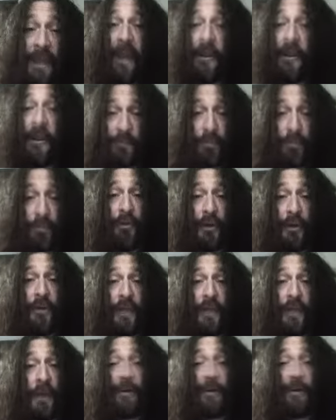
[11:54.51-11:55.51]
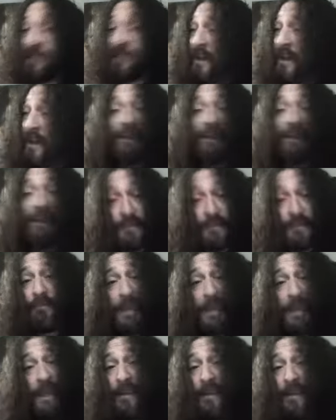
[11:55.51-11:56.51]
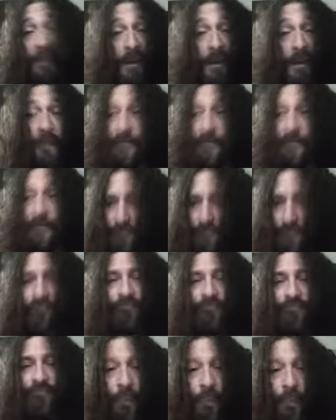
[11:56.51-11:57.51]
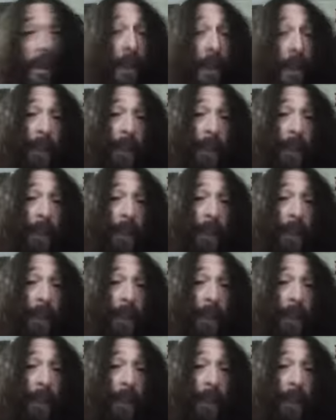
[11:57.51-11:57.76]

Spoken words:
brutal, it's heavy, it's mean, and